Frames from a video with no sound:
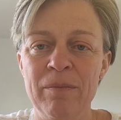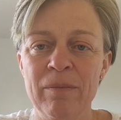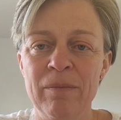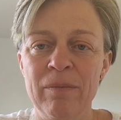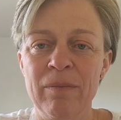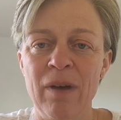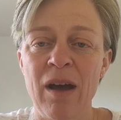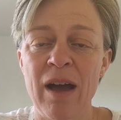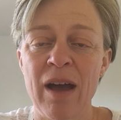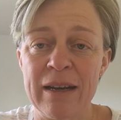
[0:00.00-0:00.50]

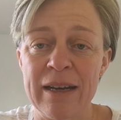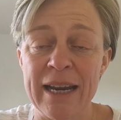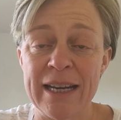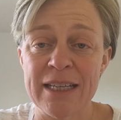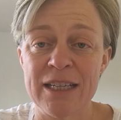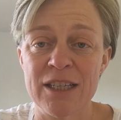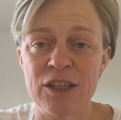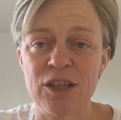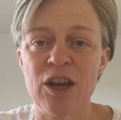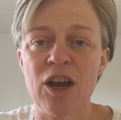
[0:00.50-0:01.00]
I
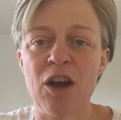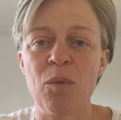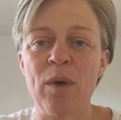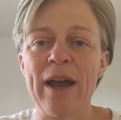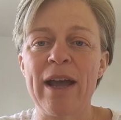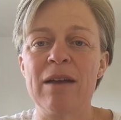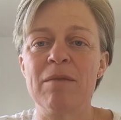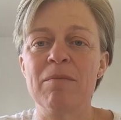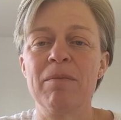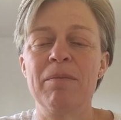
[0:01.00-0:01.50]
needed to go
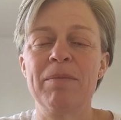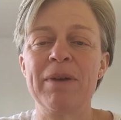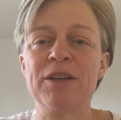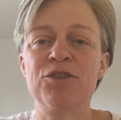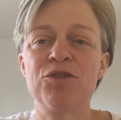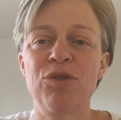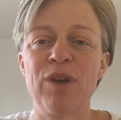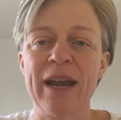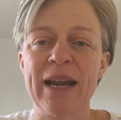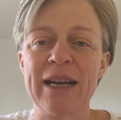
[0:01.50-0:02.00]
away and be
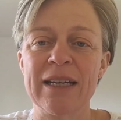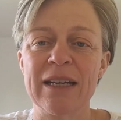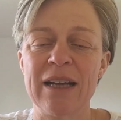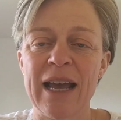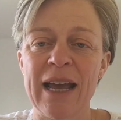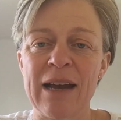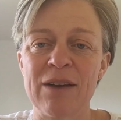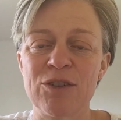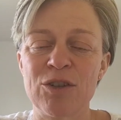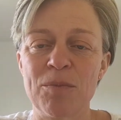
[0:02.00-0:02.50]
trained on
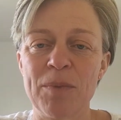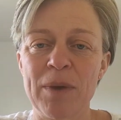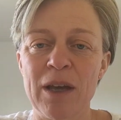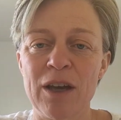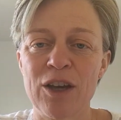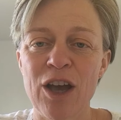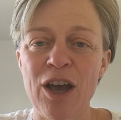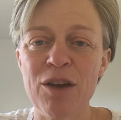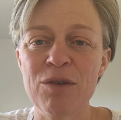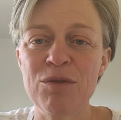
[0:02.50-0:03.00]
how to be
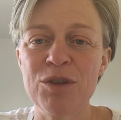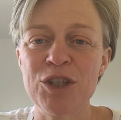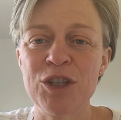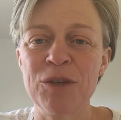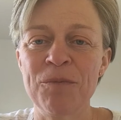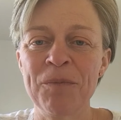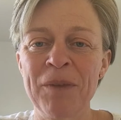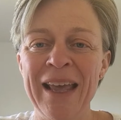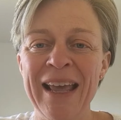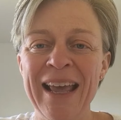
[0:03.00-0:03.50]
a coach.
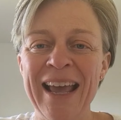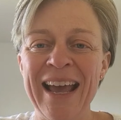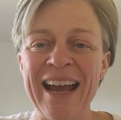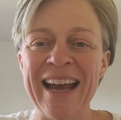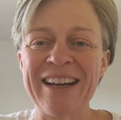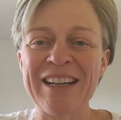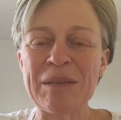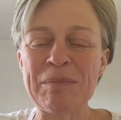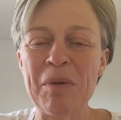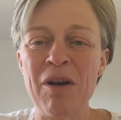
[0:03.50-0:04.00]

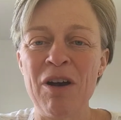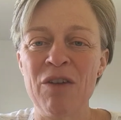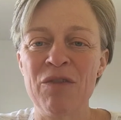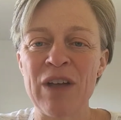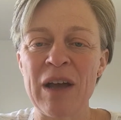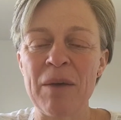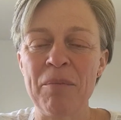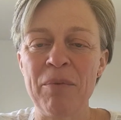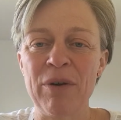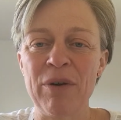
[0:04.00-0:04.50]
And as part of
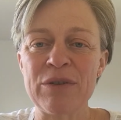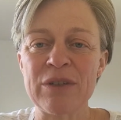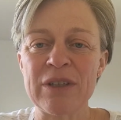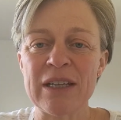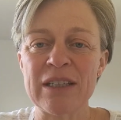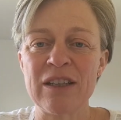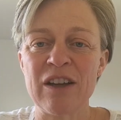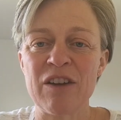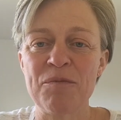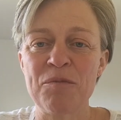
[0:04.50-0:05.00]
that
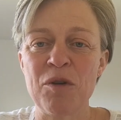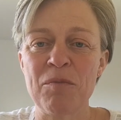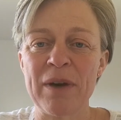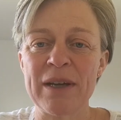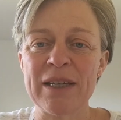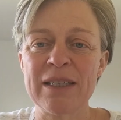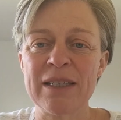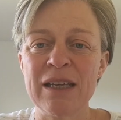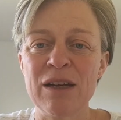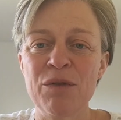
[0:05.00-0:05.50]
process, I put
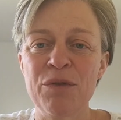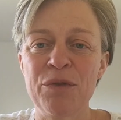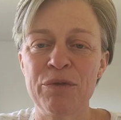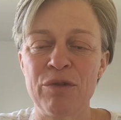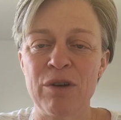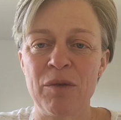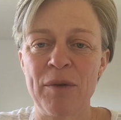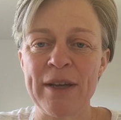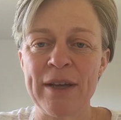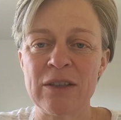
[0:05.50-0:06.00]
myself
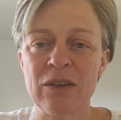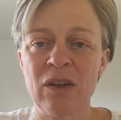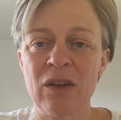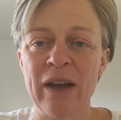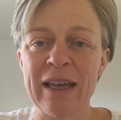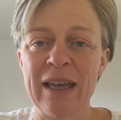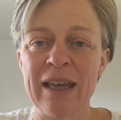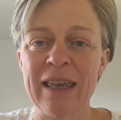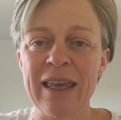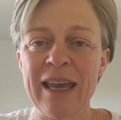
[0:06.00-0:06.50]
through it so that
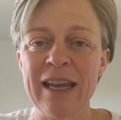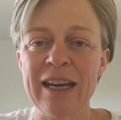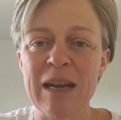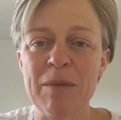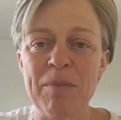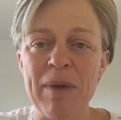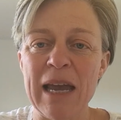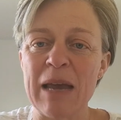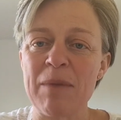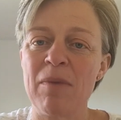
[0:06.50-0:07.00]
I can guinea
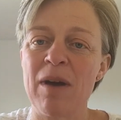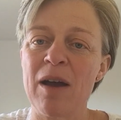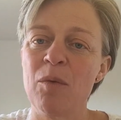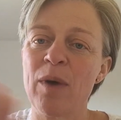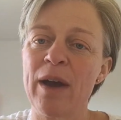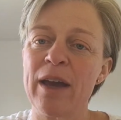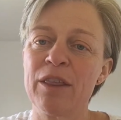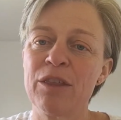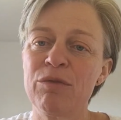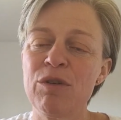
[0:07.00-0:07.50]
pig my
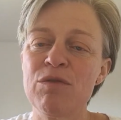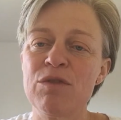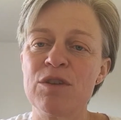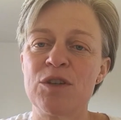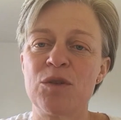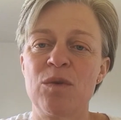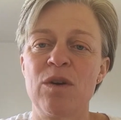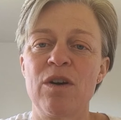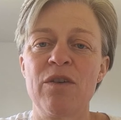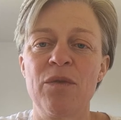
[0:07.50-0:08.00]
way through the
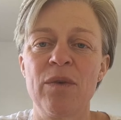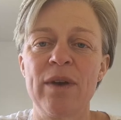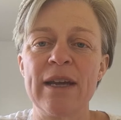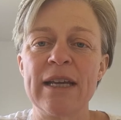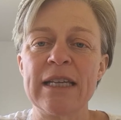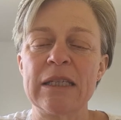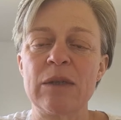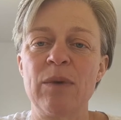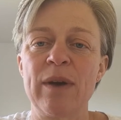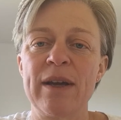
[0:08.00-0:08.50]
12
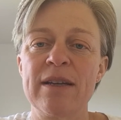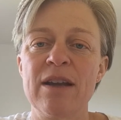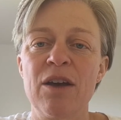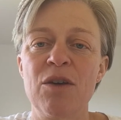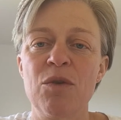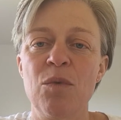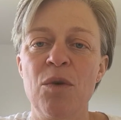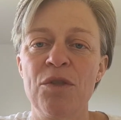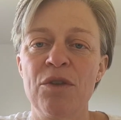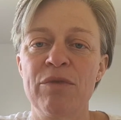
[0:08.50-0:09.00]
weeks so I
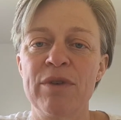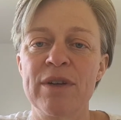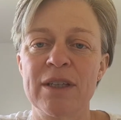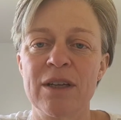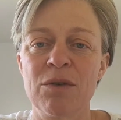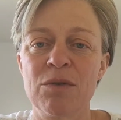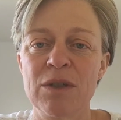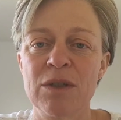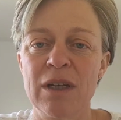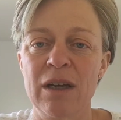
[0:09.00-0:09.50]
know what the
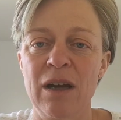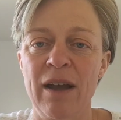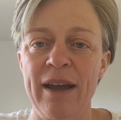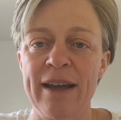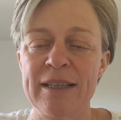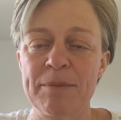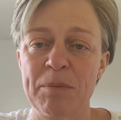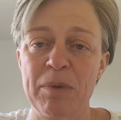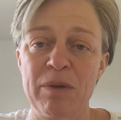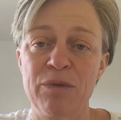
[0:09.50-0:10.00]
results are
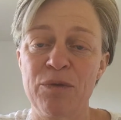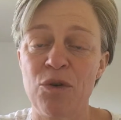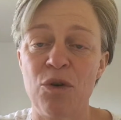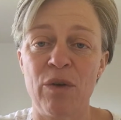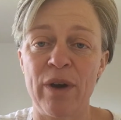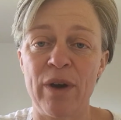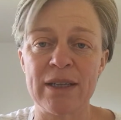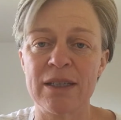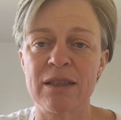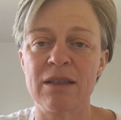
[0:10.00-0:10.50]
like
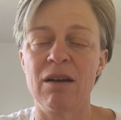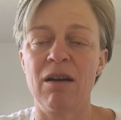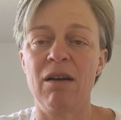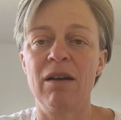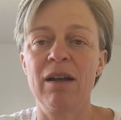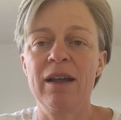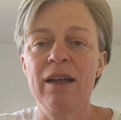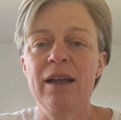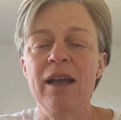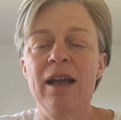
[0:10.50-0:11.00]
before I
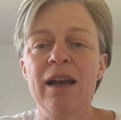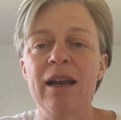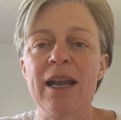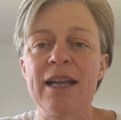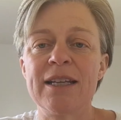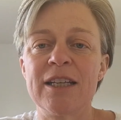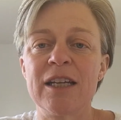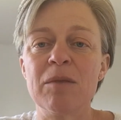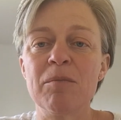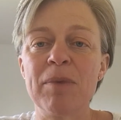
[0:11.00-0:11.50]
start
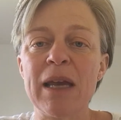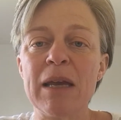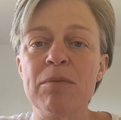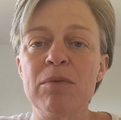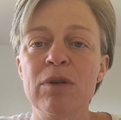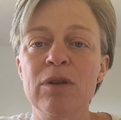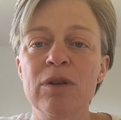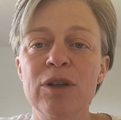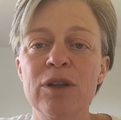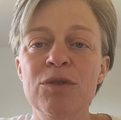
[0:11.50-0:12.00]
letting
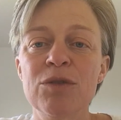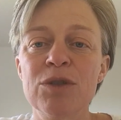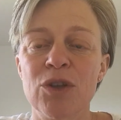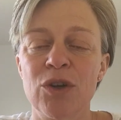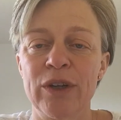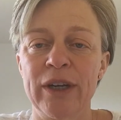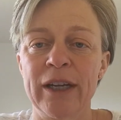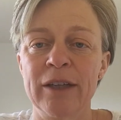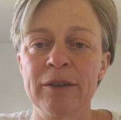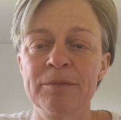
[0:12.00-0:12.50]
people loose
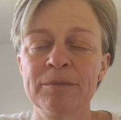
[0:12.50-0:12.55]
on it.